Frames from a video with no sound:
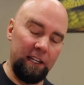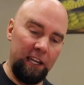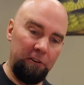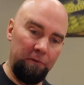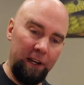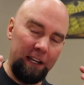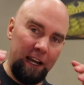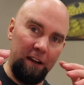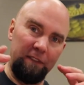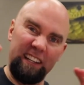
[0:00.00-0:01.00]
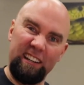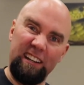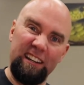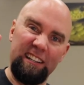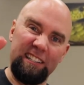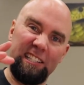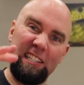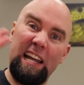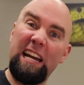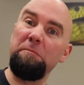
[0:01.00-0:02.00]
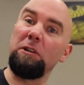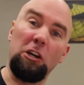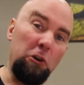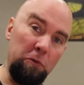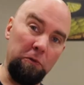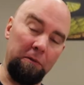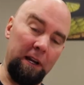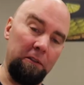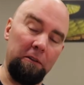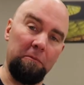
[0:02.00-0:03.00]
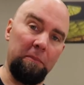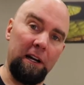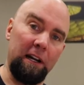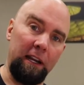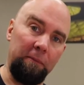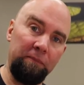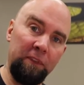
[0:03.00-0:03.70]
and they create kind of like a slime cocoon around their body.